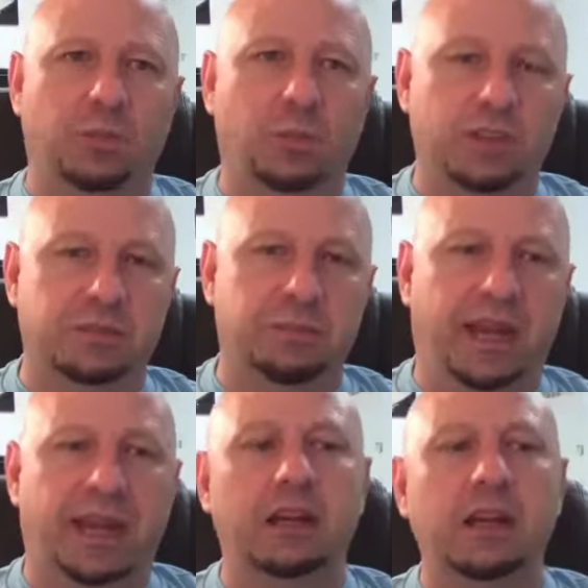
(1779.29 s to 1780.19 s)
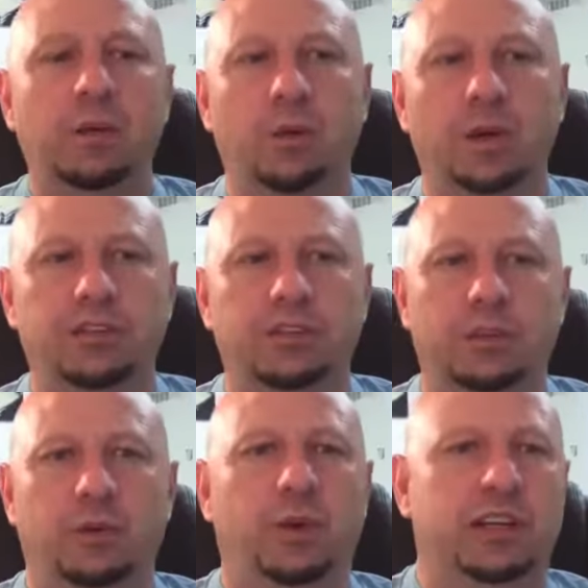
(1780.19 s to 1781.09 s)
and what's bad, what do you
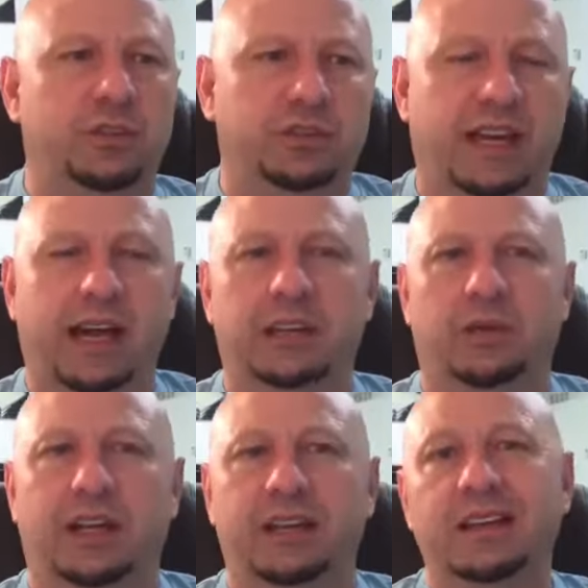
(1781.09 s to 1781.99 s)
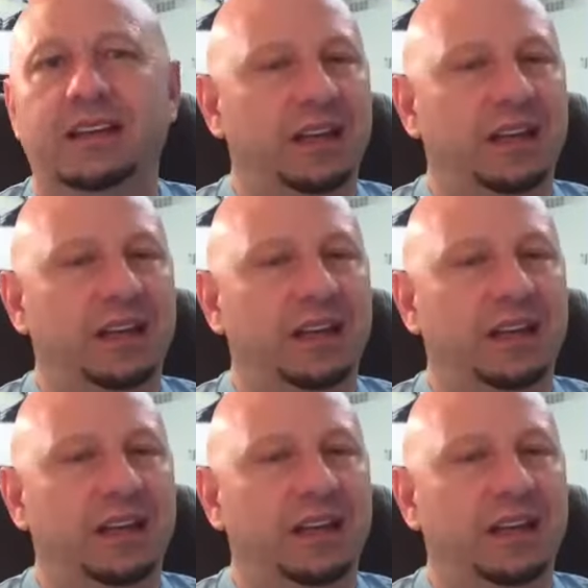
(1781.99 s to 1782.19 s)
do, what do you tolerate,